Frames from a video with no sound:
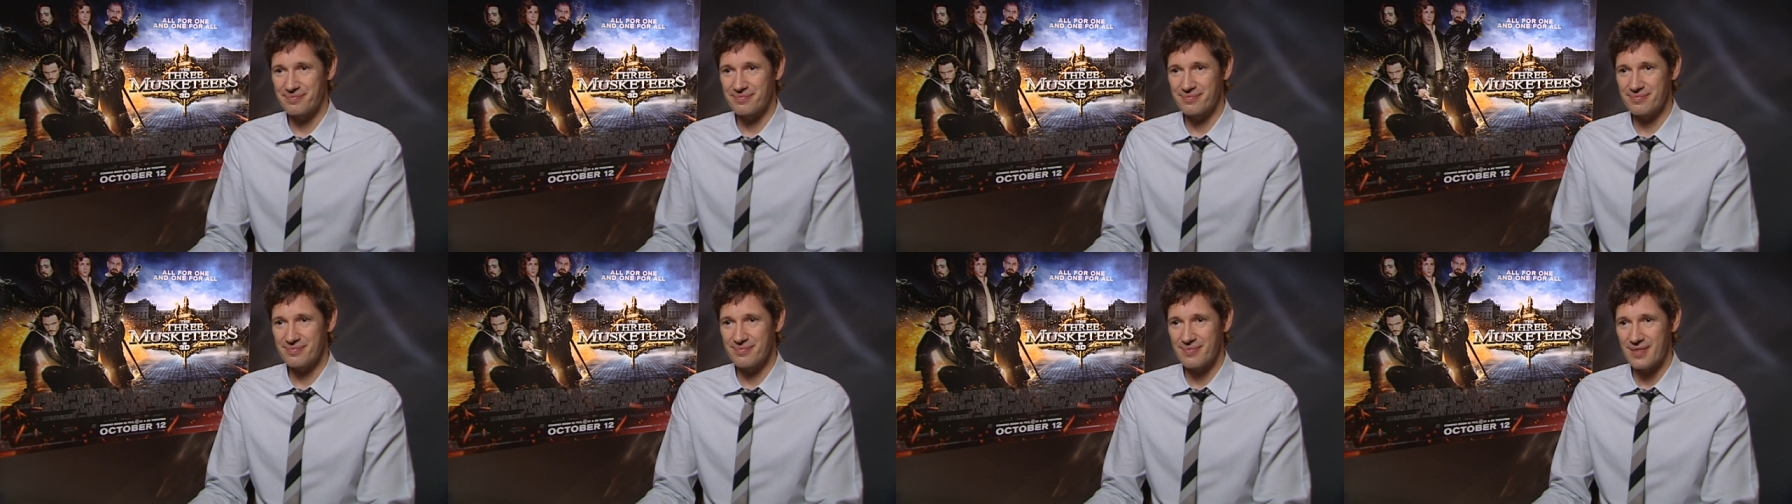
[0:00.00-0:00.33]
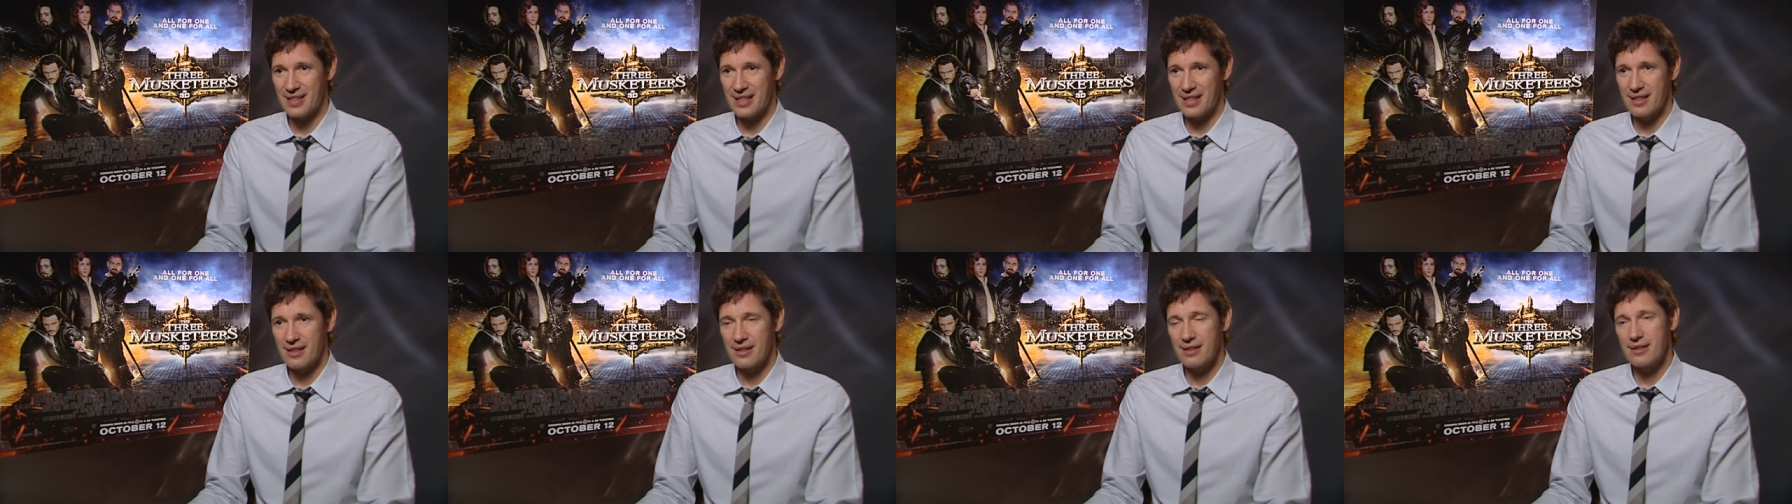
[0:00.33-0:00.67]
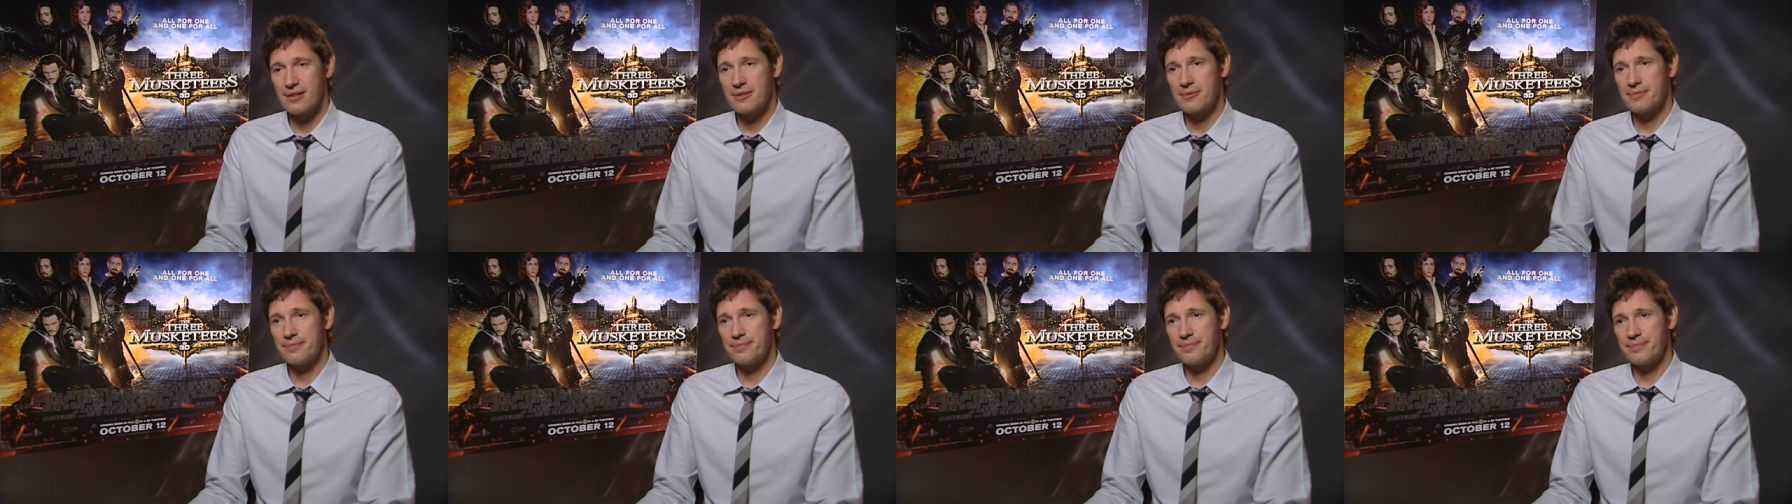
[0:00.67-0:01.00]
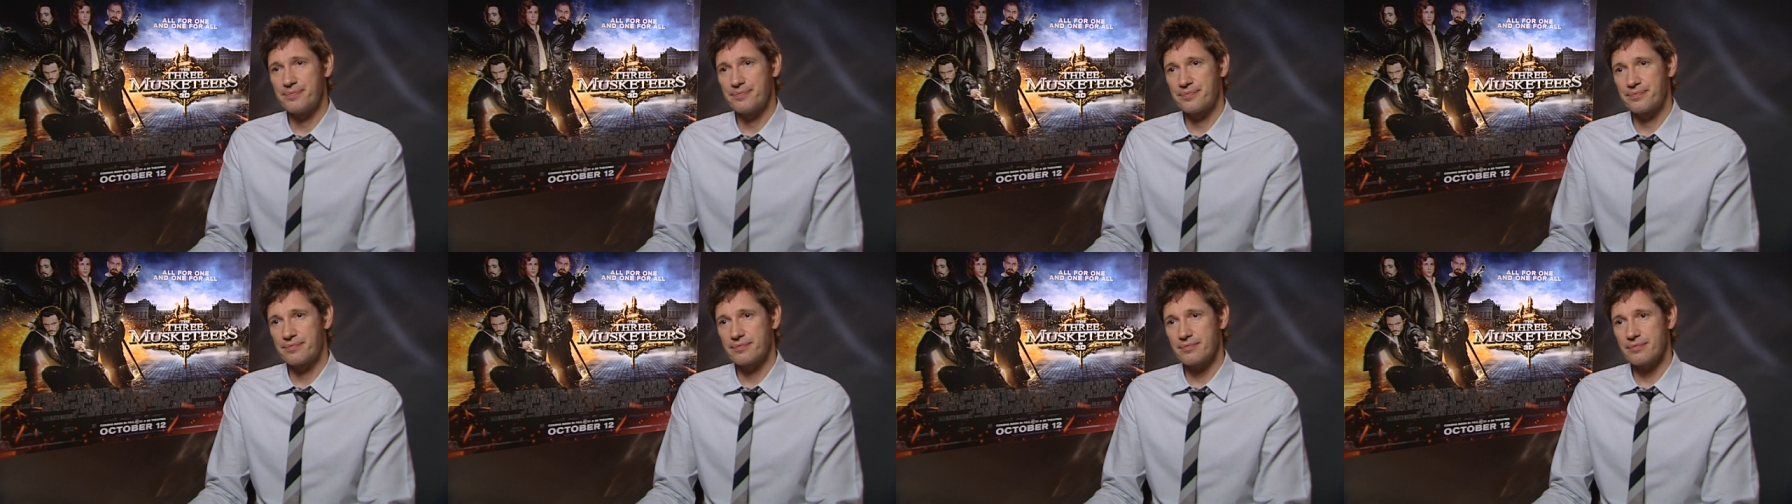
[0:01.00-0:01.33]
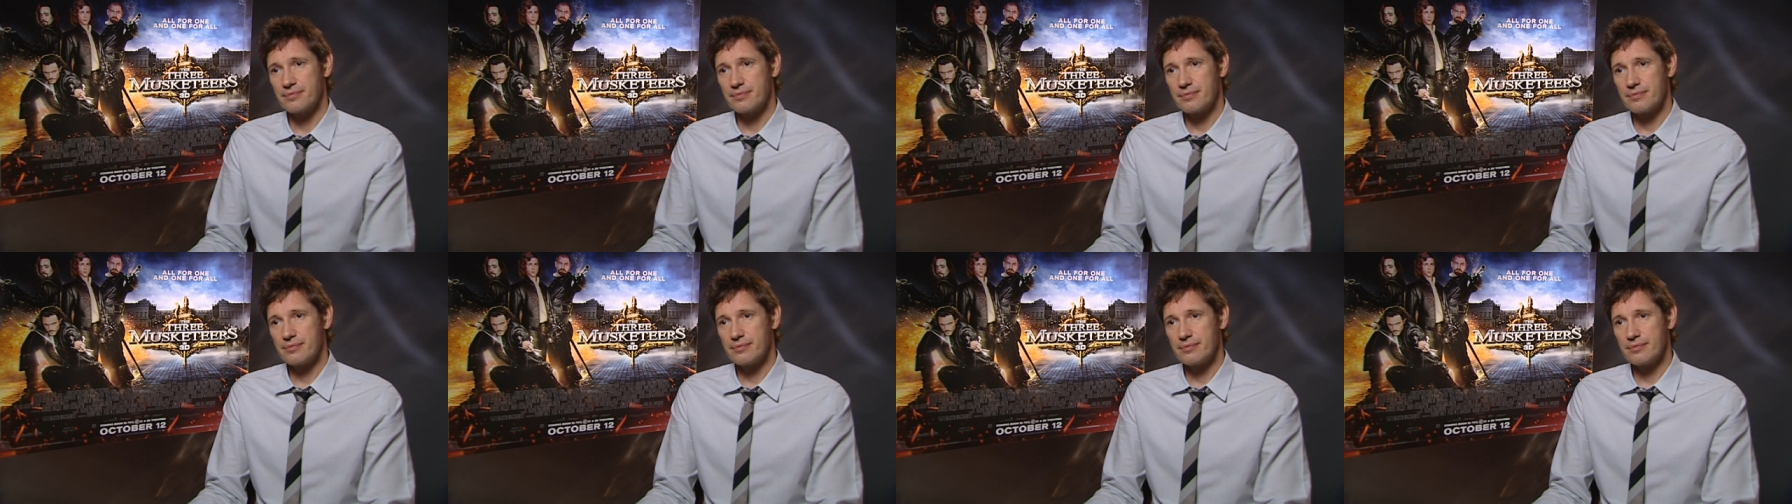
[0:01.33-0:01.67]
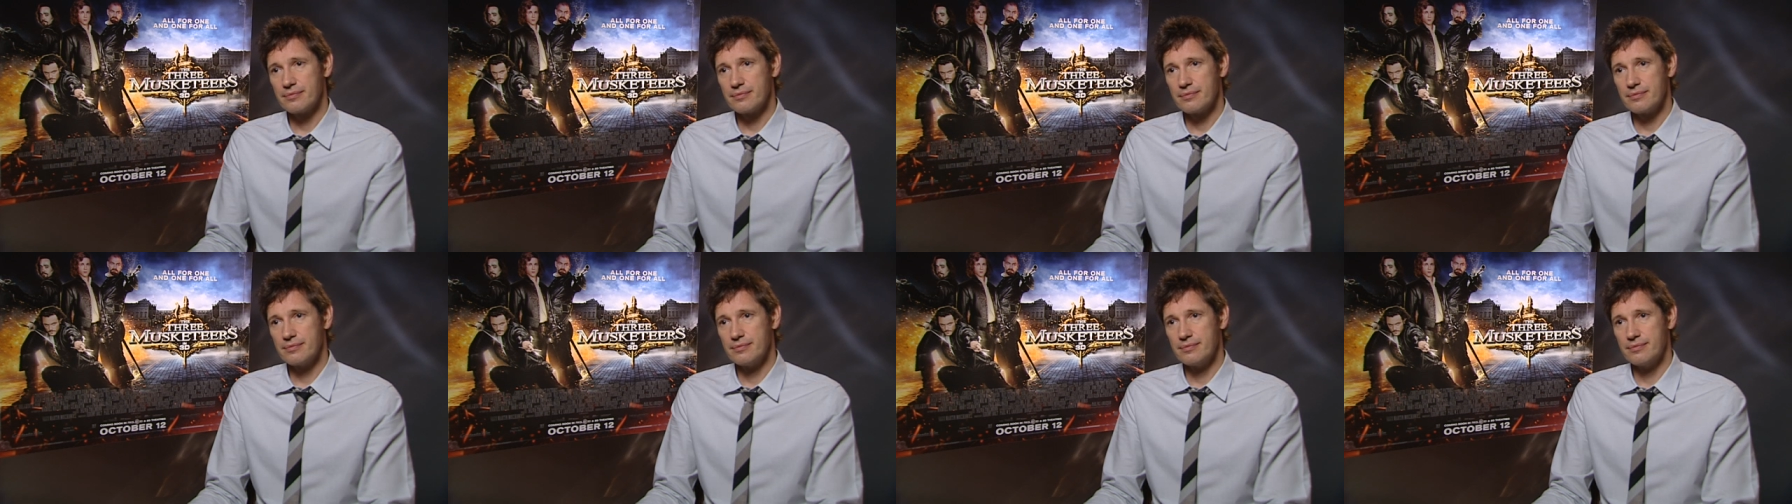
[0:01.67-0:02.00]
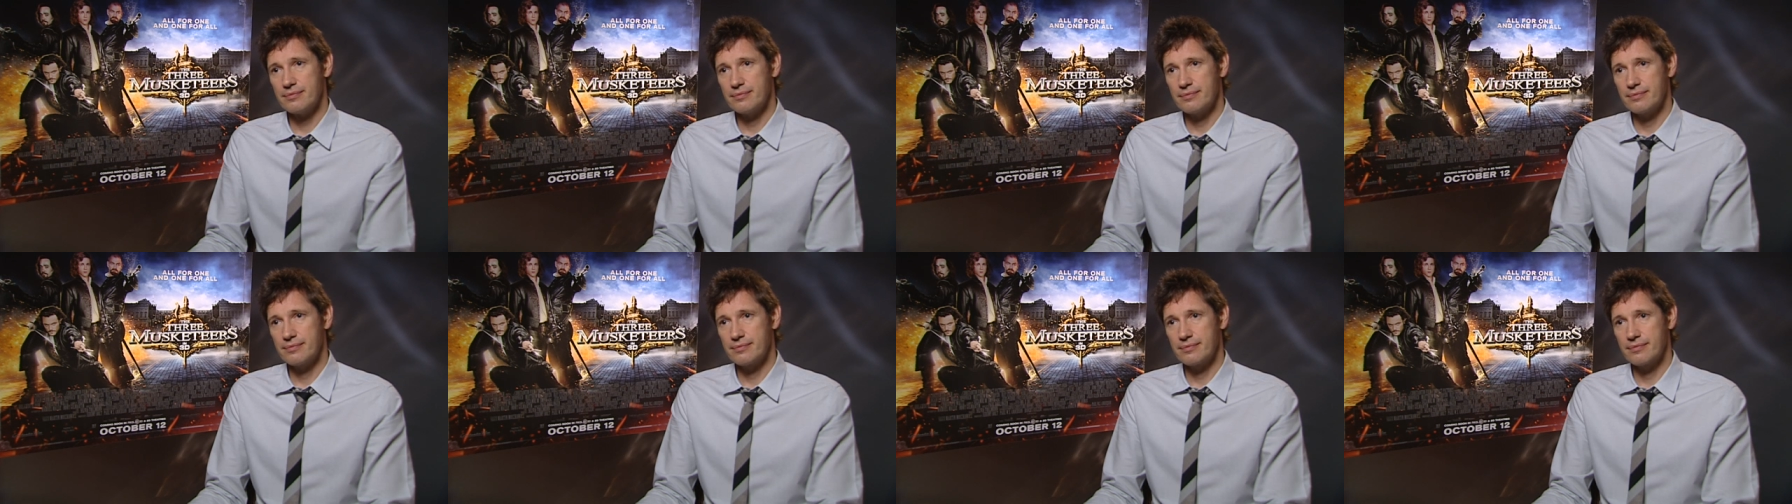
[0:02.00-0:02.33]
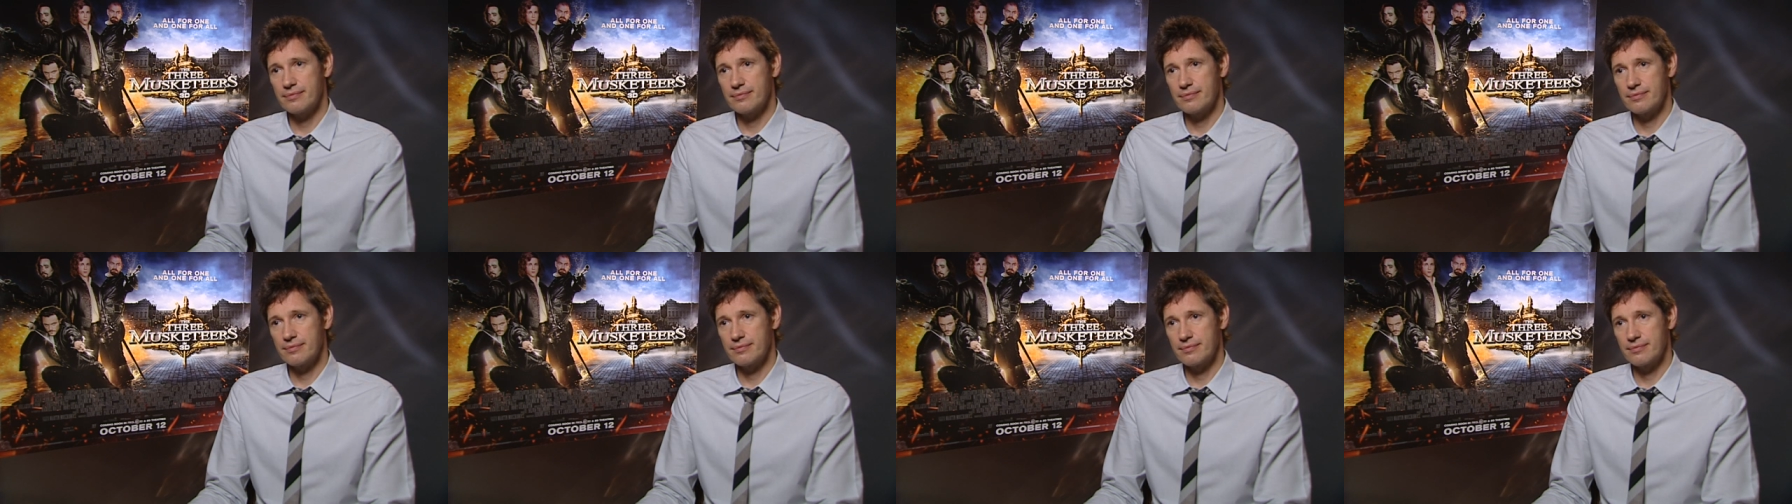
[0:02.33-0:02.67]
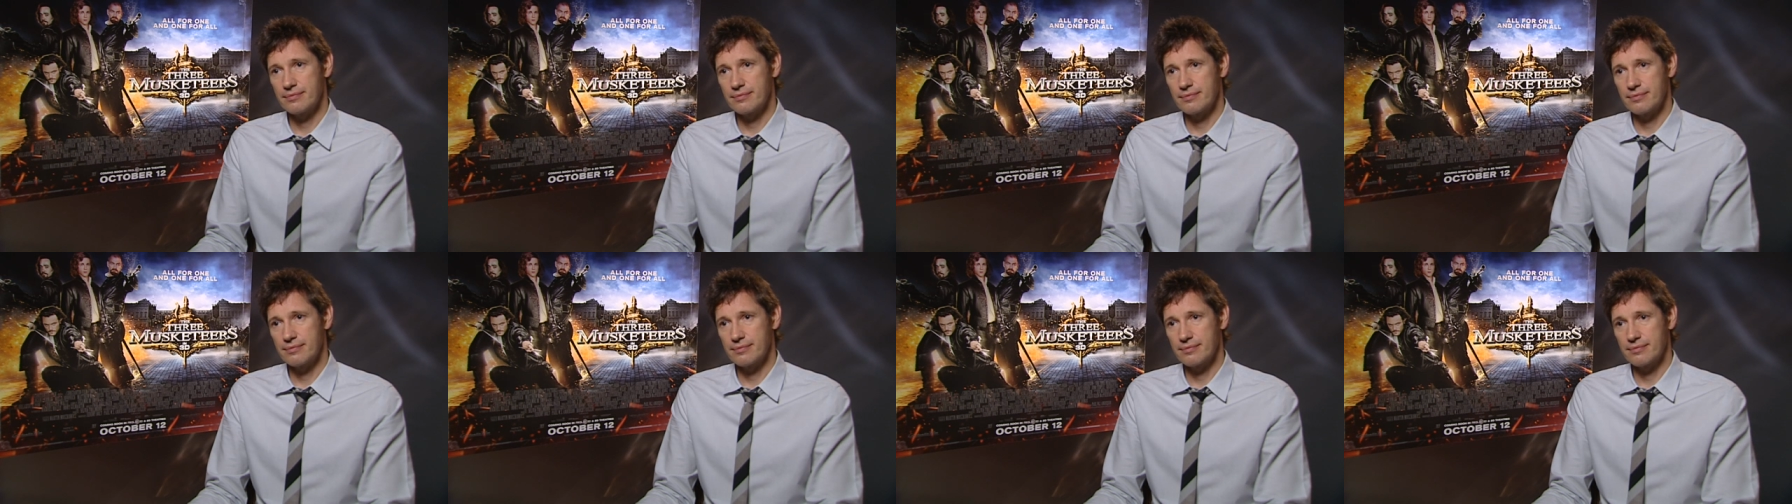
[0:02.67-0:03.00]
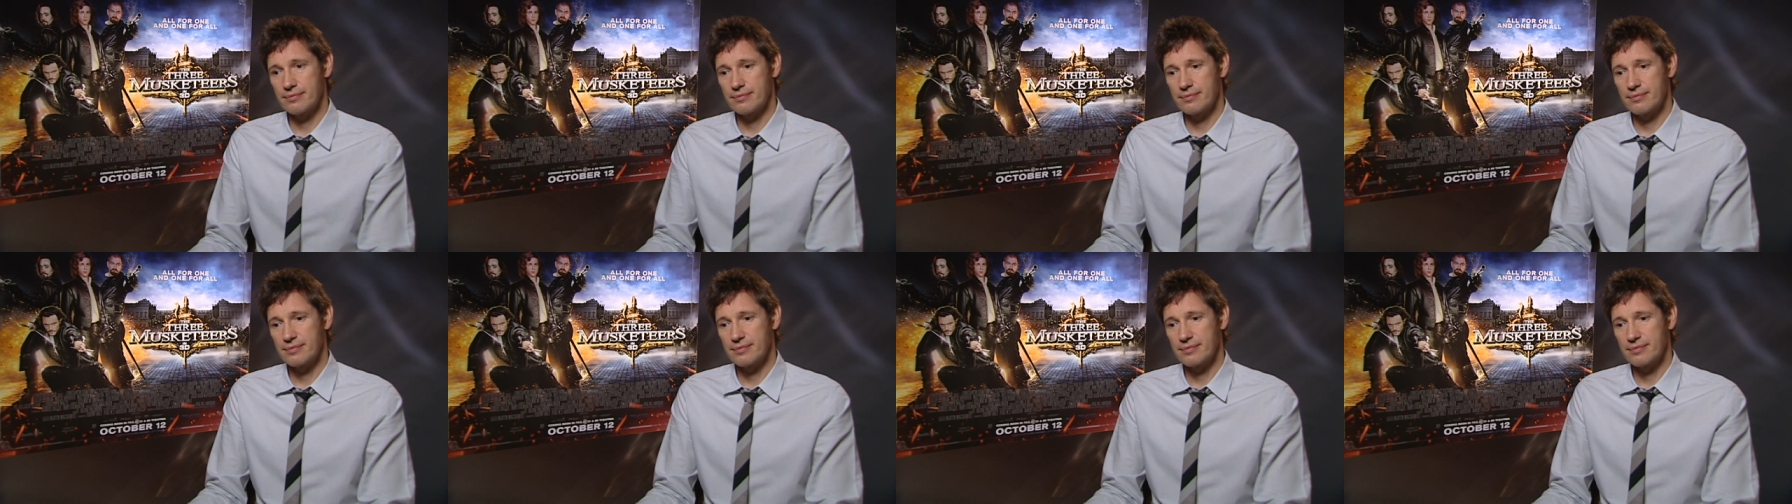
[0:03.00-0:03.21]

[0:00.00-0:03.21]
Amelia says she has nightmares about zombies. Do you know this?